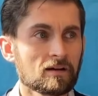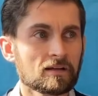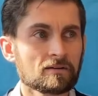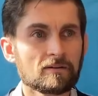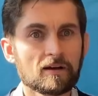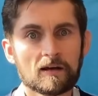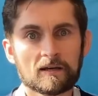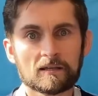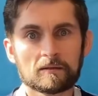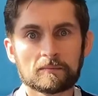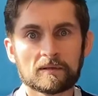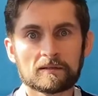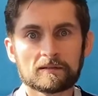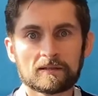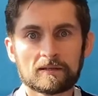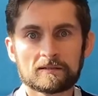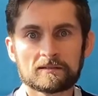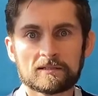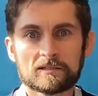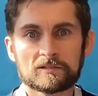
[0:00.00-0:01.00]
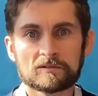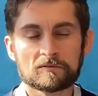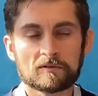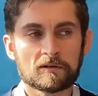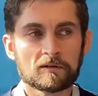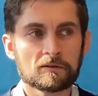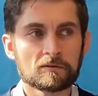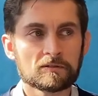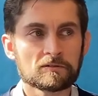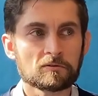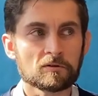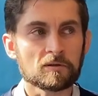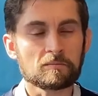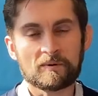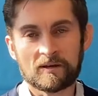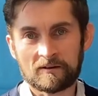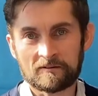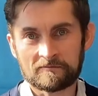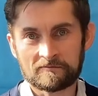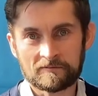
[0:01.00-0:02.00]
of argument. And Cicero is not
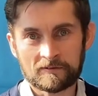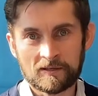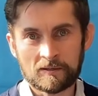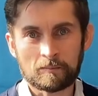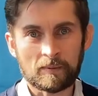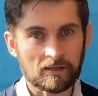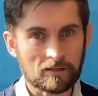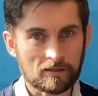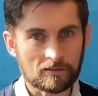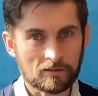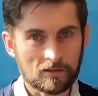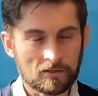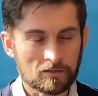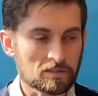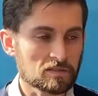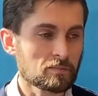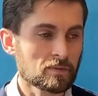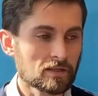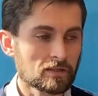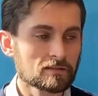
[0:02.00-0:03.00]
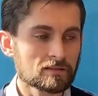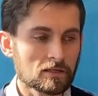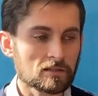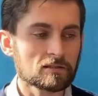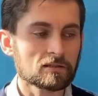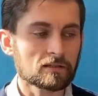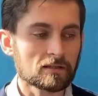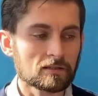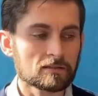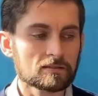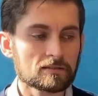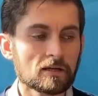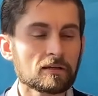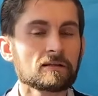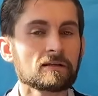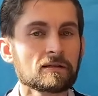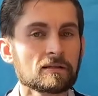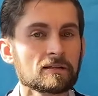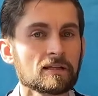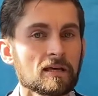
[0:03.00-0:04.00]
above making those, but it's actually
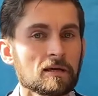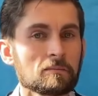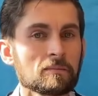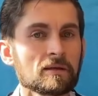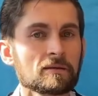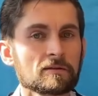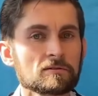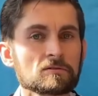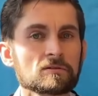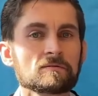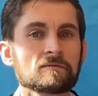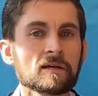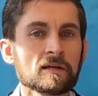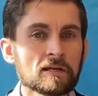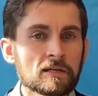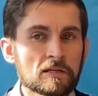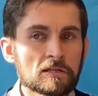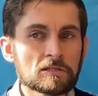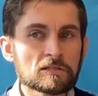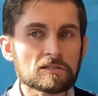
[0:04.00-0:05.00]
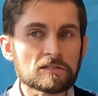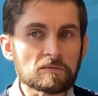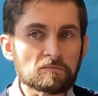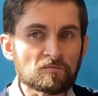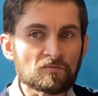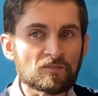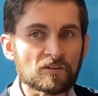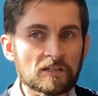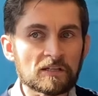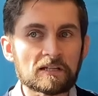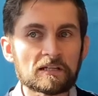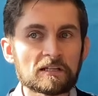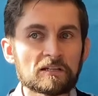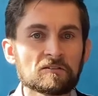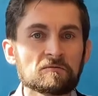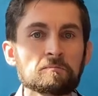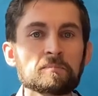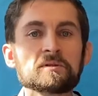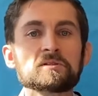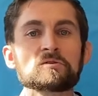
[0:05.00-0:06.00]
studying them and the sort of symphony
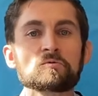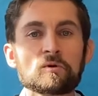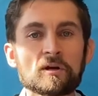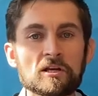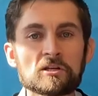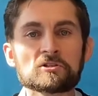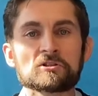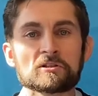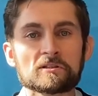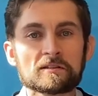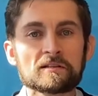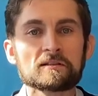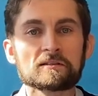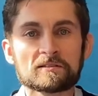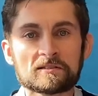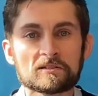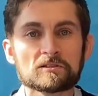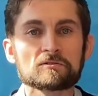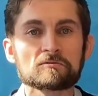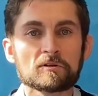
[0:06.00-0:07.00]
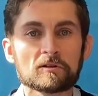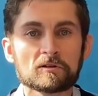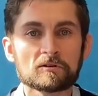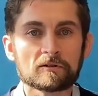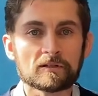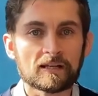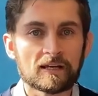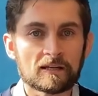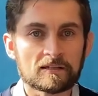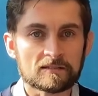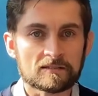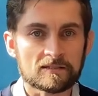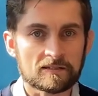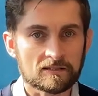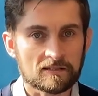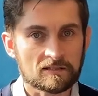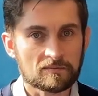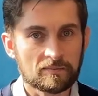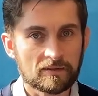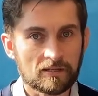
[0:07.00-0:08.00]
of persuasion that Cicero creates in
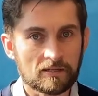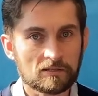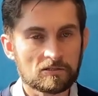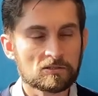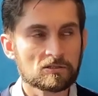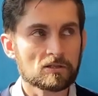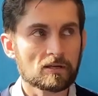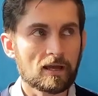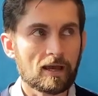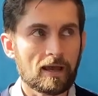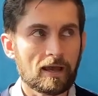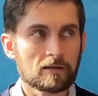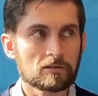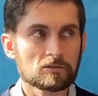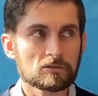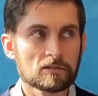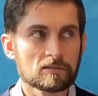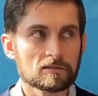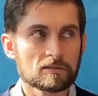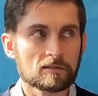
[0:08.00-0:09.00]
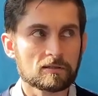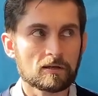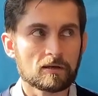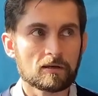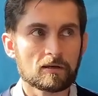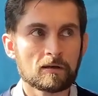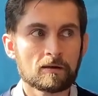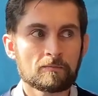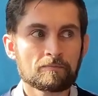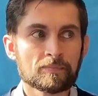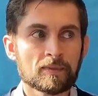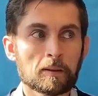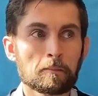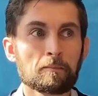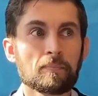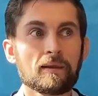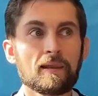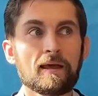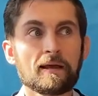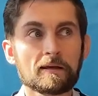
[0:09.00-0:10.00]
the speech, and just the
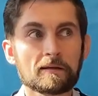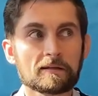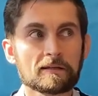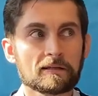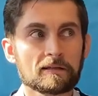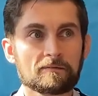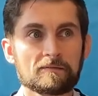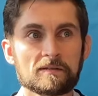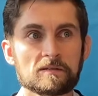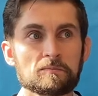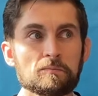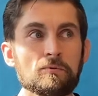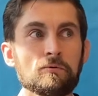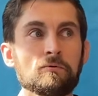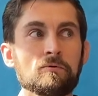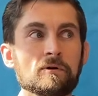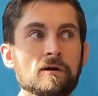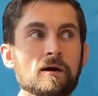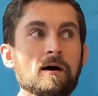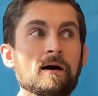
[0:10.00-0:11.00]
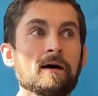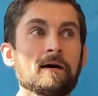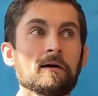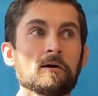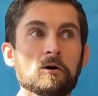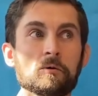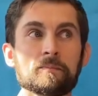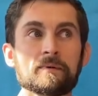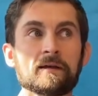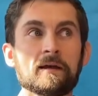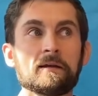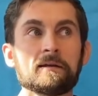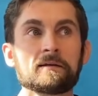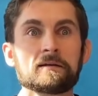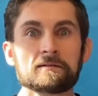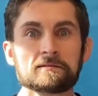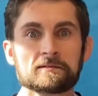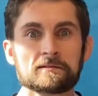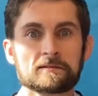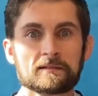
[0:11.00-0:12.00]
blackening of this poor guy,
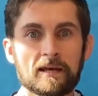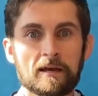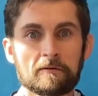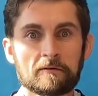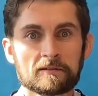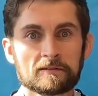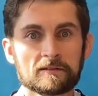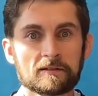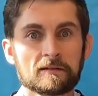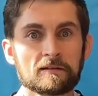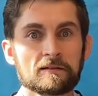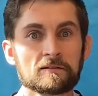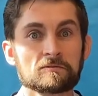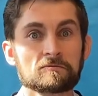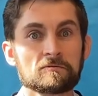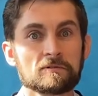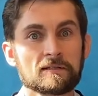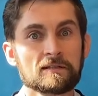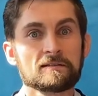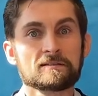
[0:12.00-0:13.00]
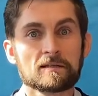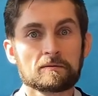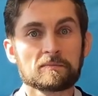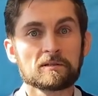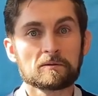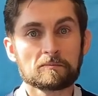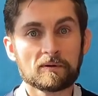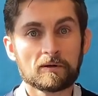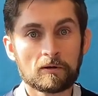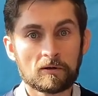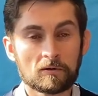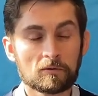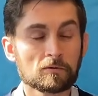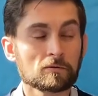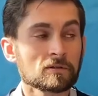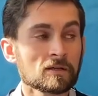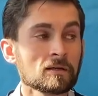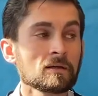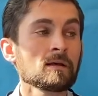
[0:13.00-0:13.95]
Oppianicus's character, is really something to behold.